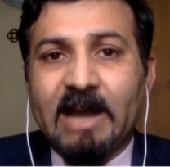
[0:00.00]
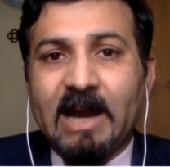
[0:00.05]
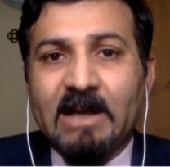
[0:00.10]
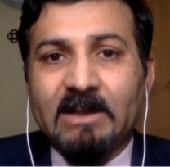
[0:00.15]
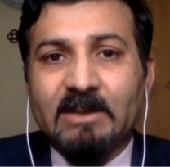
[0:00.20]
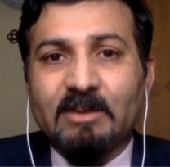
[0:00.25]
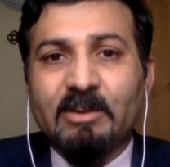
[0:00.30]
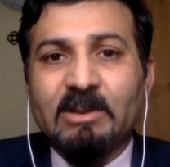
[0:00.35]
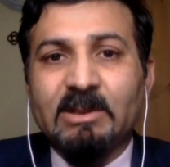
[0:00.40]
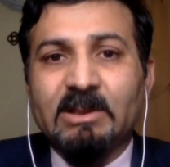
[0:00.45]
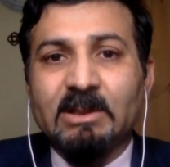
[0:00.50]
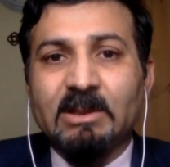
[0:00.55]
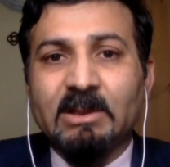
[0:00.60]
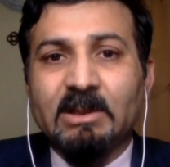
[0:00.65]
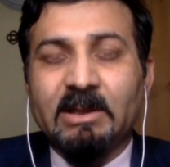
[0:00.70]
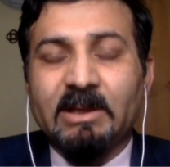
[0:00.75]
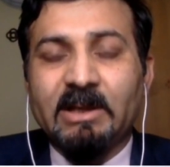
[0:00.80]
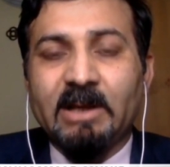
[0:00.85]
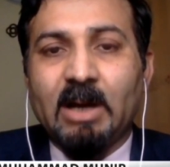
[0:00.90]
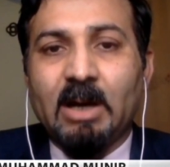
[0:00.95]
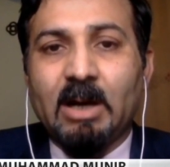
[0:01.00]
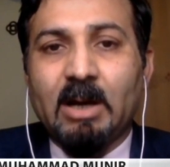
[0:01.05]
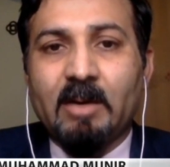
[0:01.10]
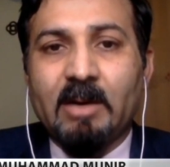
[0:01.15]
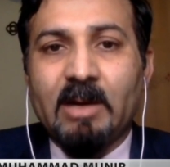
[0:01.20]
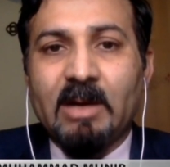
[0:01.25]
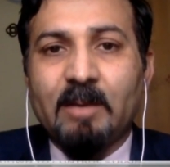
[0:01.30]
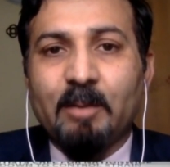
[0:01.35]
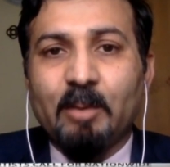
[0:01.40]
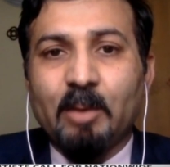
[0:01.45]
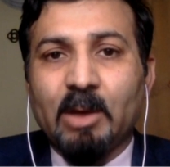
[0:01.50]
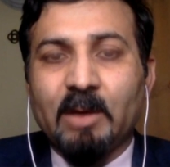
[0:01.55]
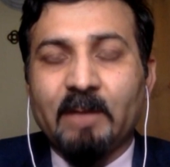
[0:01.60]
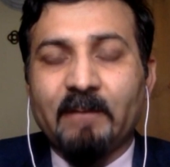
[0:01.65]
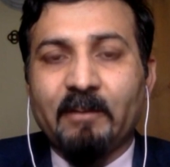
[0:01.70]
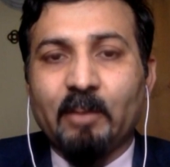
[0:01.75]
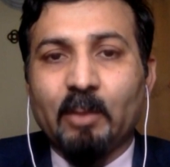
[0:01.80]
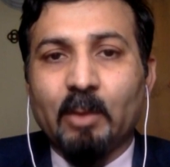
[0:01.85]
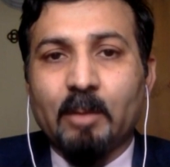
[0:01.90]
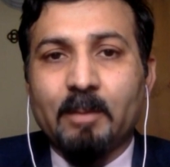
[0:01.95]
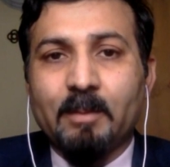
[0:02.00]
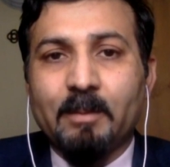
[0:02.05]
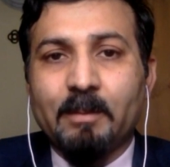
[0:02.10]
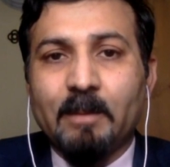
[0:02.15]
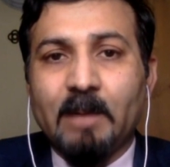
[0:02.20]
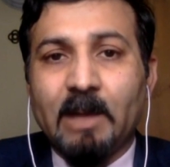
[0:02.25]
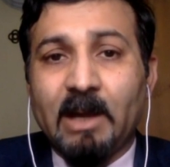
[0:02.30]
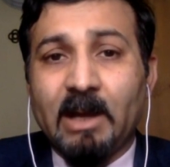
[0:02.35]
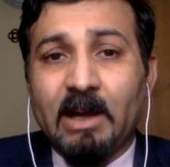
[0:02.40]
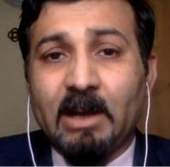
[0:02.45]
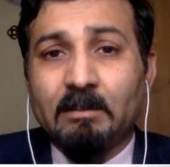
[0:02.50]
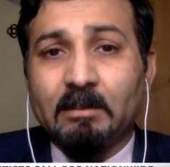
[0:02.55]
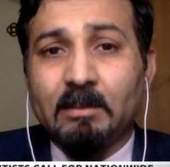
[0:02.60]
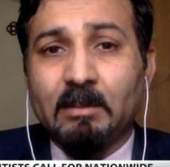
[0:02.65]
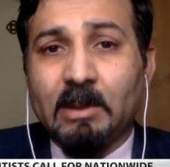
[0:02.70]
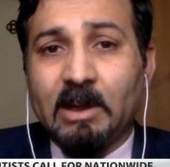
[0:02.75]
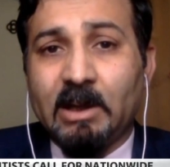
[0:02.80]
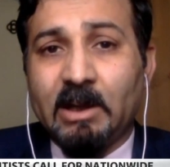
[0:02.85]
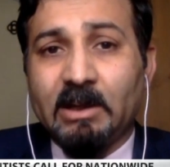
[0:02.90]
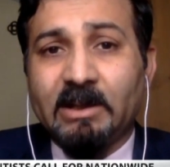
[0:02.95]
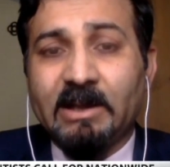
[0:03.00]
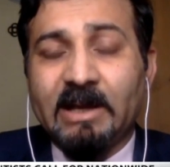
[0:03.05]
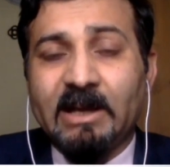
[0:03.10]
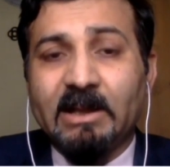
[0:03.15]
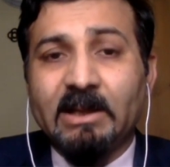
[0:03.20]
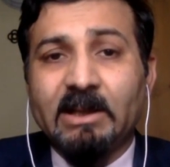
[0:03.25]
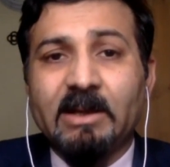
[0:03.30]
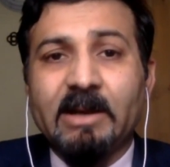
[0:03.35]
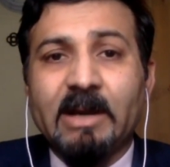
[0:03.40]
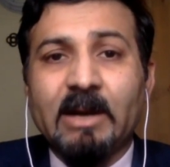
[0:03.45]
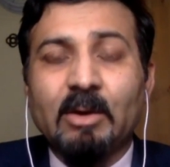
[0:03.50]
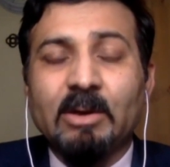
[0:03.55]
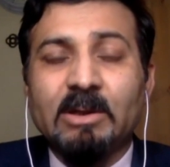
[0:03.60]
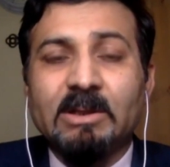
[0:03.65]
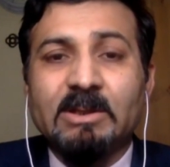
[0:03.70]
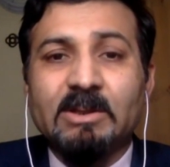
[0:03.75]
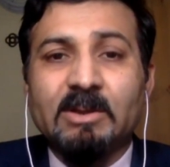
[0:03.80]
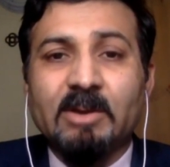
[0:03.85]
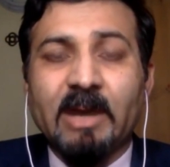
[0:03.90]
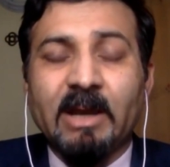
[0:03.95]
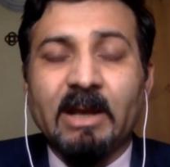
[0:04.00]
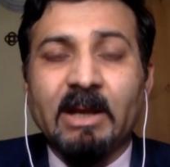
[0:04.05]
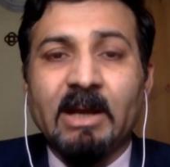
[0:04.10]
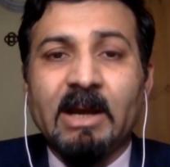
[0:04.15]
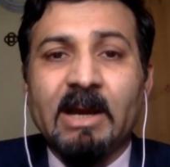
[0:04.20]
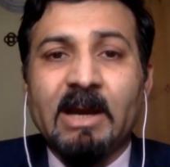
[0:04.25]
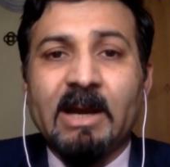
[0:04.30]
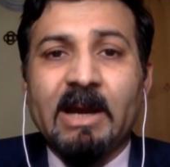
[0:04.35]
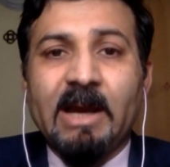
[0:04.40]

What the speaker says: has risen the R rate 0.4 than the regular strain,